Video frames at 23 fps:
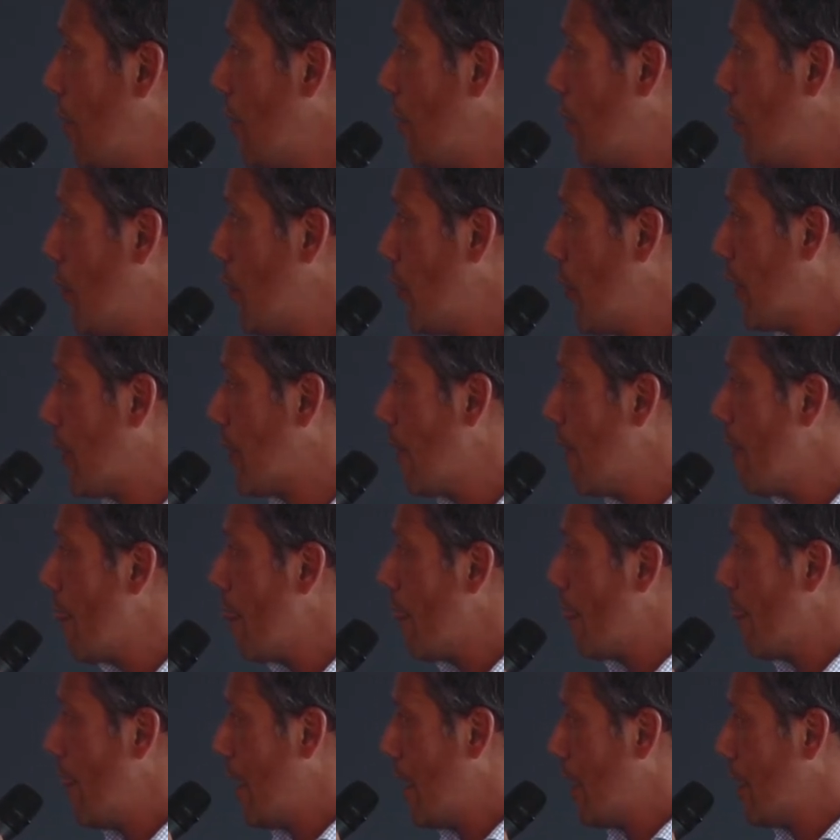product.
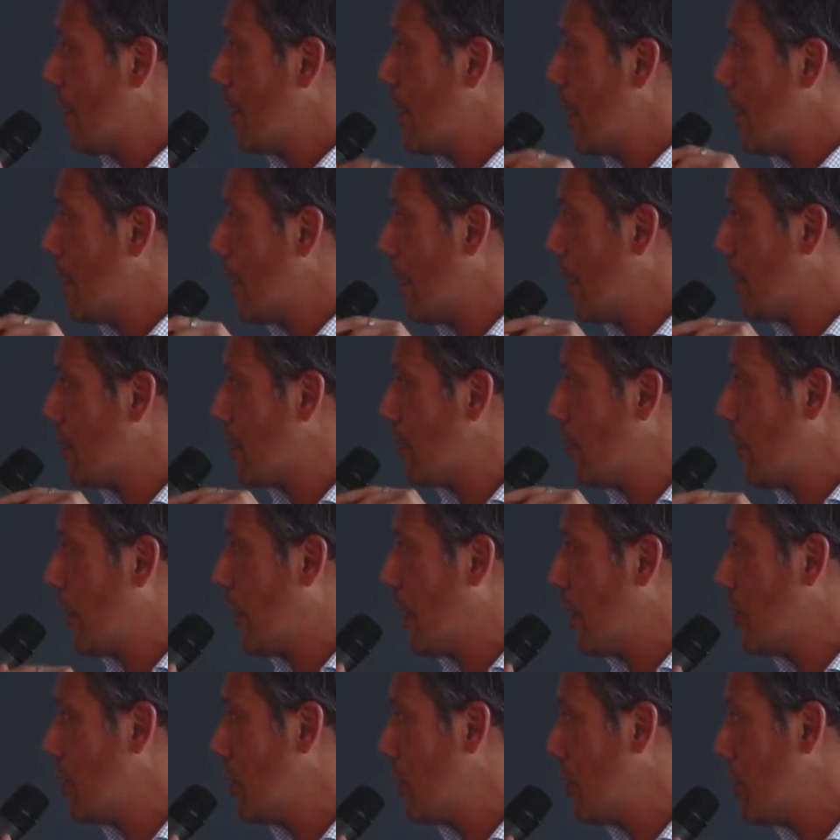Data
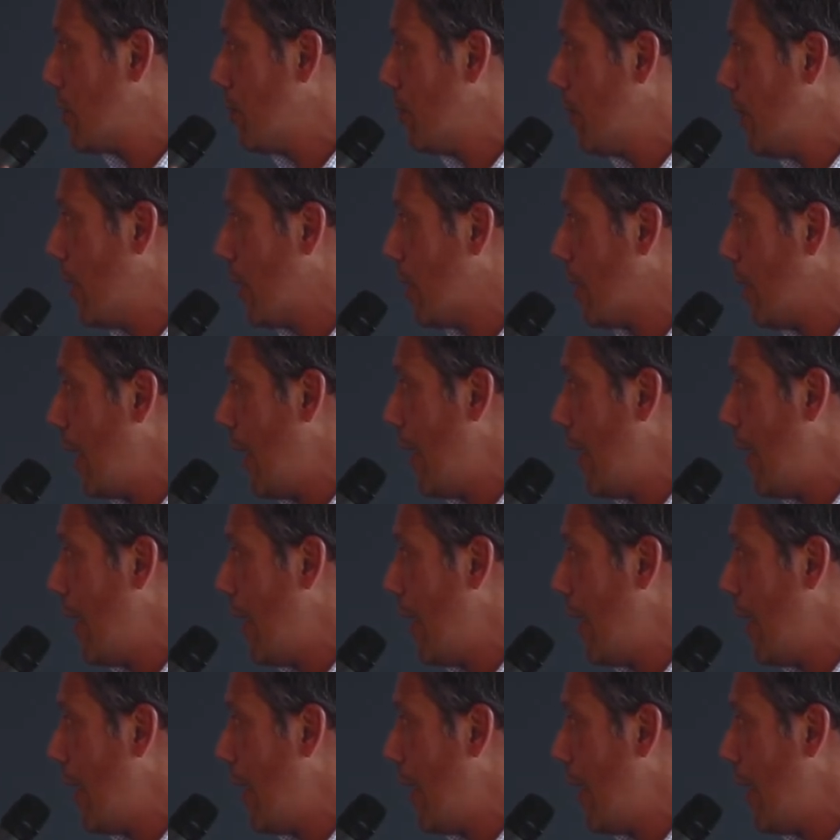classification is a part.